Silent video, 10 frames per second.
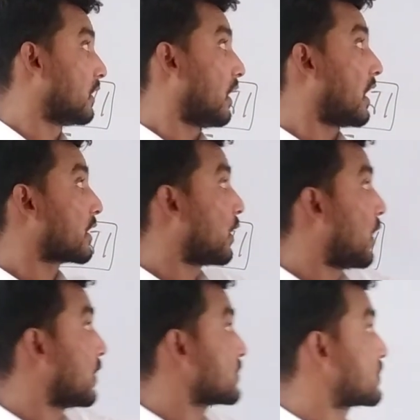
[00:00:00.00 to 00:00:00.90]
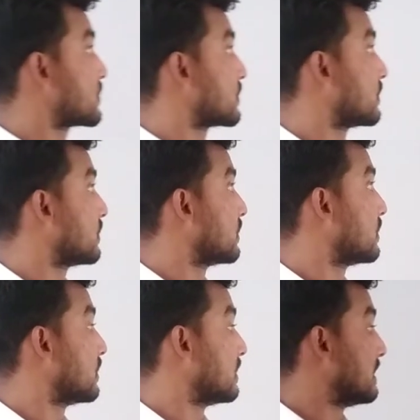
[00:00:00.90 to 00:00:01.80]
A clause
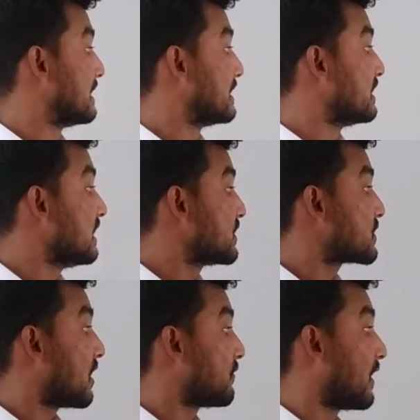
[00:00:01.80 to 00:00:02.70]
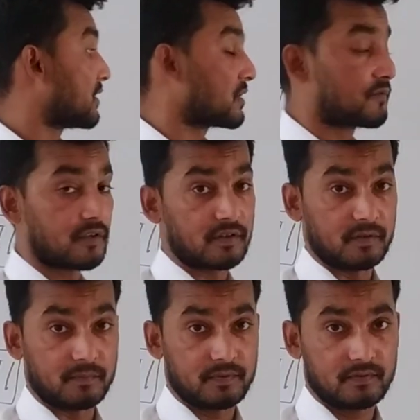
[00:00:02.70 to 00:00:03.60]
needs a finite
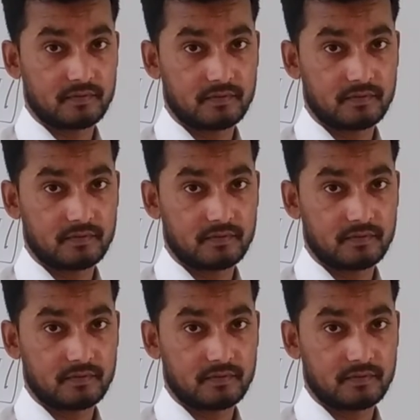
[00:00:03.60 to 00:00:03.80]
verb.